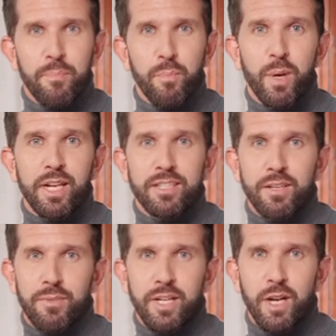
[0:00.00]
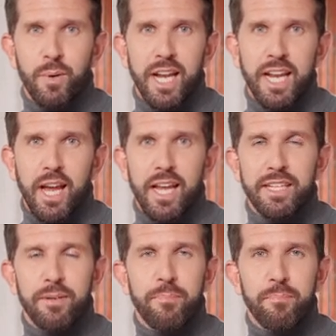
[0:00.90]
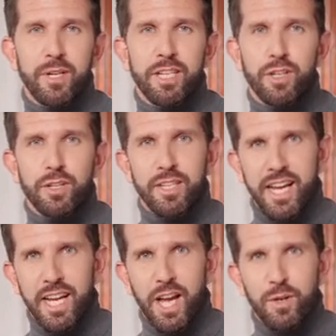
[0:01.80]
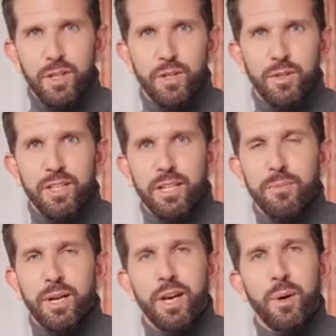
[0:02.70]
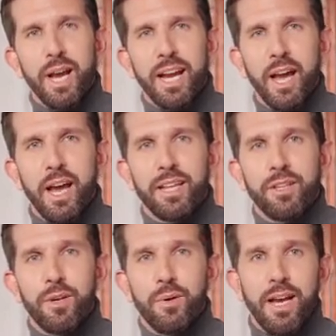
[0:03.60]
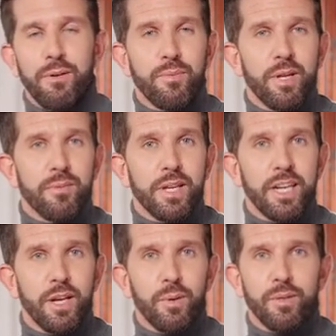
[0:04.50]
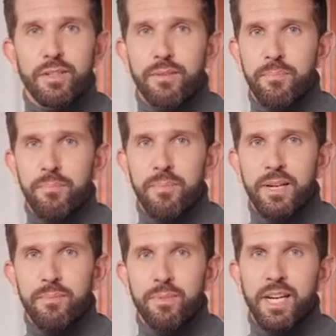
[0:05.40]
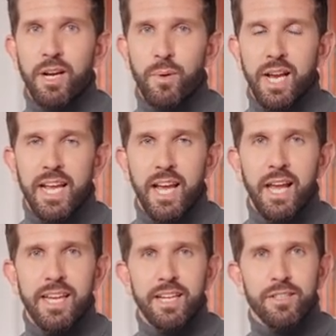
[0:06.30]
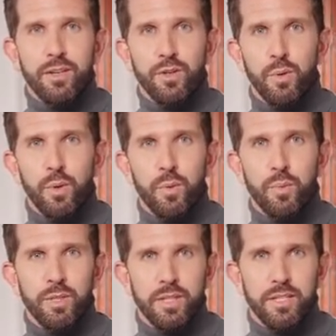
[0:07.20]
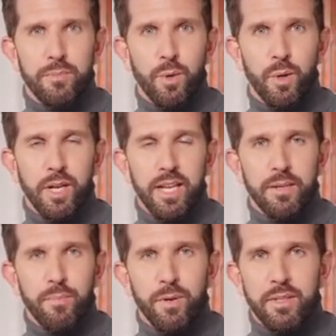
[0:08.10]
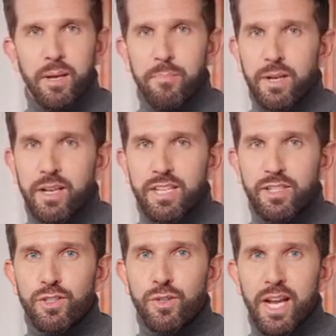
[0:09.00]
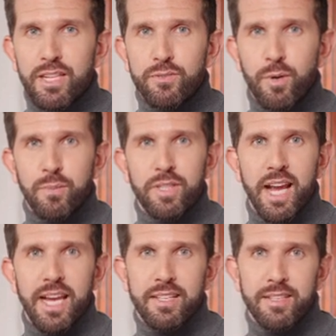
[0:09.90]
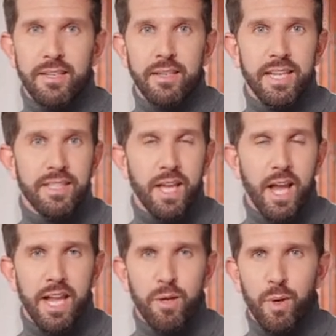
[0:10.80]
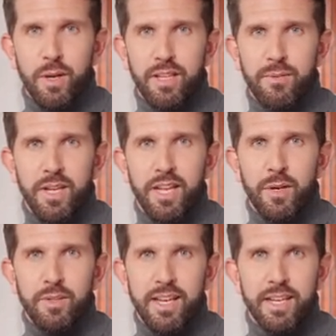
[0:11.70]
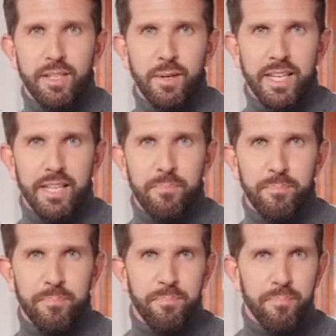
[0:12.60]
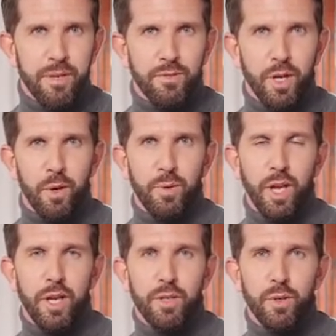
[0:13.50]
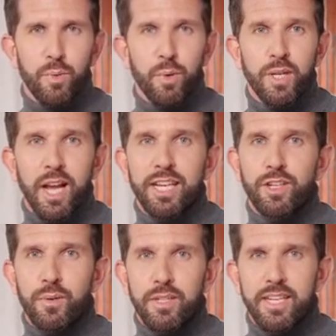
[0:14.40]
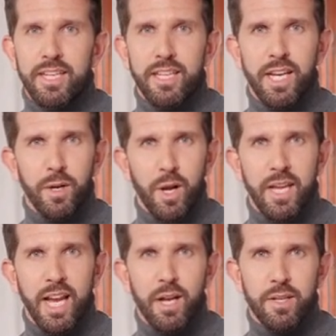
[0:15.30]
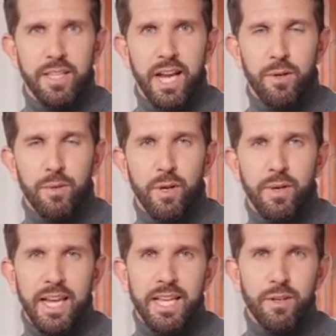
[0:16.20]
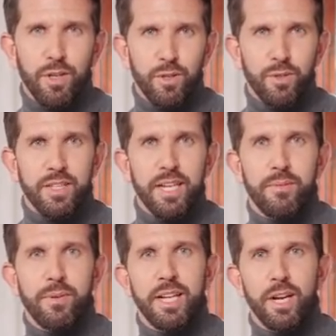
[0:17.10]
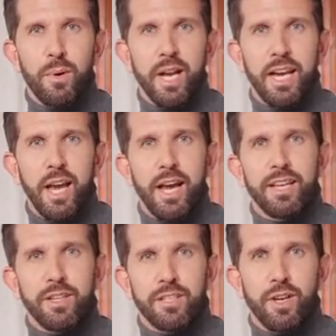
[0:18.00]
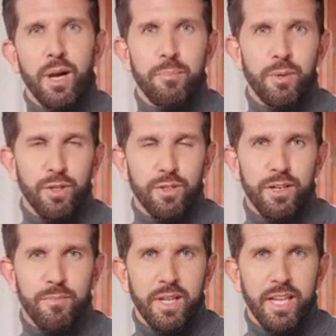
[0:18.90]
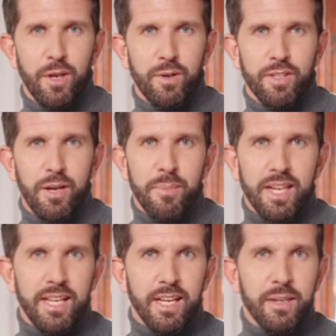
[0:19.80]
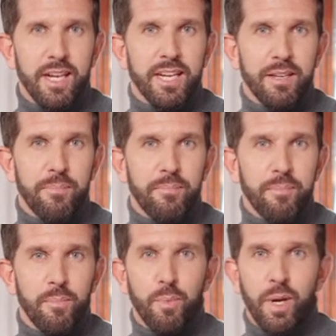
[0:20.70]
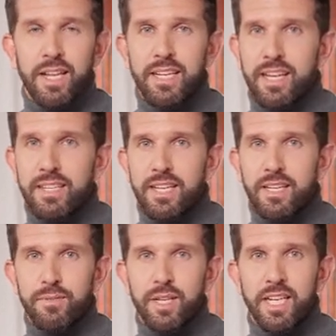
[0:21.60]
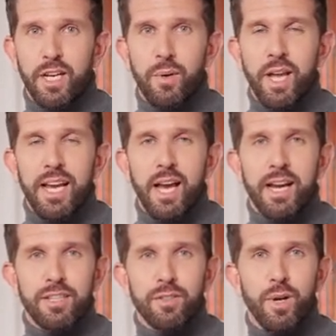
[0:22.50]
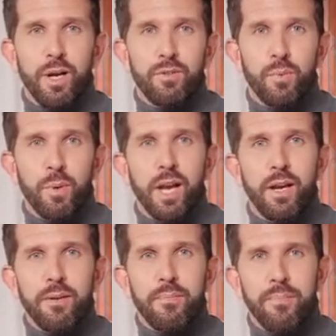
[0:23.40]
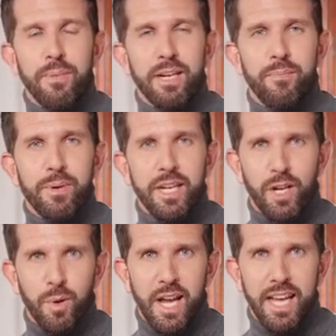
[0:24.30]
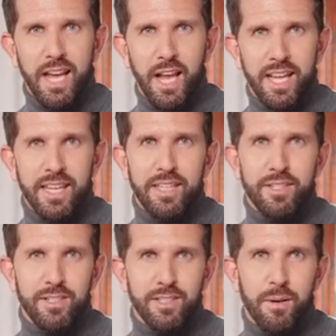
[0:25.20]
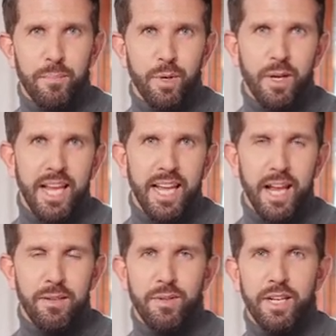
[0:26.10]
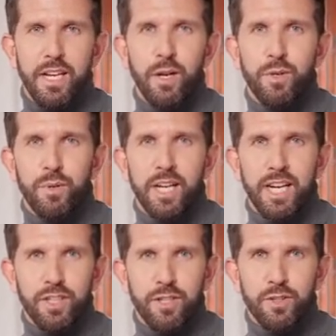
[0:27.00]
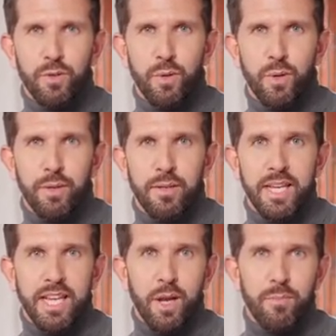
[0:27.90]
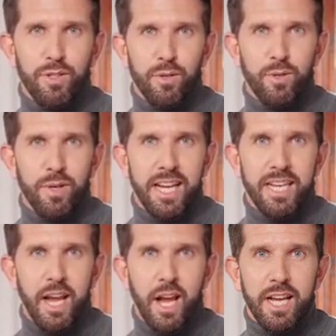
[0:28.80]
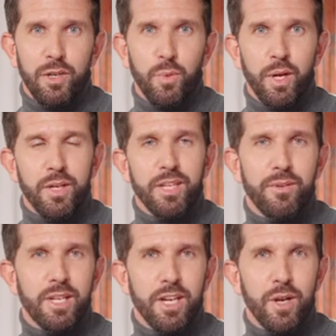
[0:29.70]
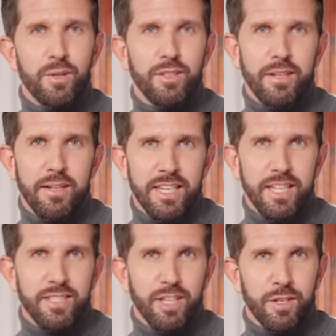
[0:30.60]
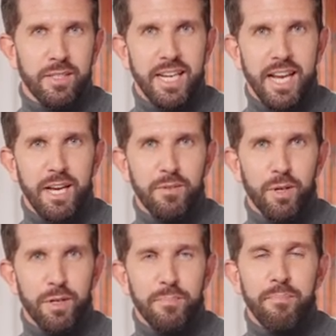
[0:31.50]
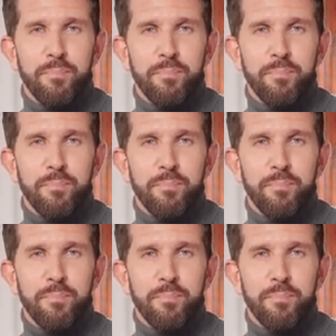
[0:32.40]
What is InVideo AI? Features and how to use InVideo AI to create free videos. InVideo AI is a tool worth exploring with the ability to transform text into high-quality videos easily. The following article will guide you in detail on how to download and use InVideo AI to start producing videos immediately. What is InVideo AI software? InVideo AI is a simple AI video creation tool that helps you create high-quality videos easier than ever.